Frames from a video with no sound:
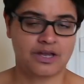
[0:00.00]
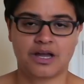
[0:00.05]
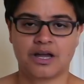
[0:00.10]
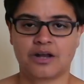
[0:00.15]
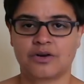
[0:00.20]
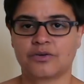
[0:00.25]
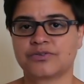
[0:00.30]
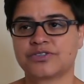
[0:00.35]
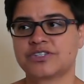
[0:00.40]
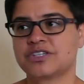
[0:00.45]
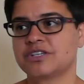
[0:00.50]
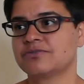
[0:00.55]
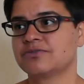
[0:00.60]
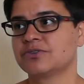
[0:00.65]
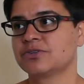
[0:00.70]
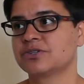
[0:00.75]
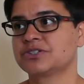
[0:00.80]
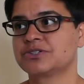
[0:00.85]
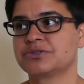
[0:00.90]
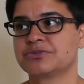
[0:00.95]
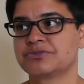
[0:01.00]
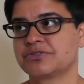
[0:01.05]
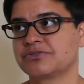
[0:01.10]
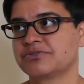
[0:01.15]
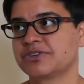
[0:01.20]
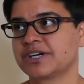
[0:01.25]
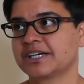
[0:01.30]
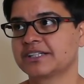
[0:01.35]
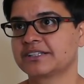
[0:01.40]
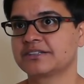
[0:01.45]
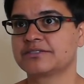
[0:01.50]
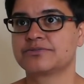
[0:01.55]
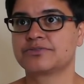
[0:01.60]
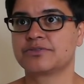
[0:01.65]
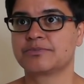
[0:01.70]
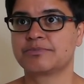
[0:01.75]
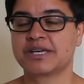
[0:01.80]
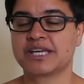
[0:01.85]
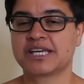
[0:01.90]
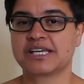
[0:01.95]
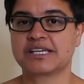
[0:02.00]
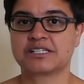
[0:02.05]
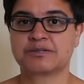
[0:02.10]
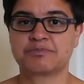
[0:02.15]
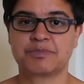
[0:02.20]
And obviously, virtue of the fact that for me it's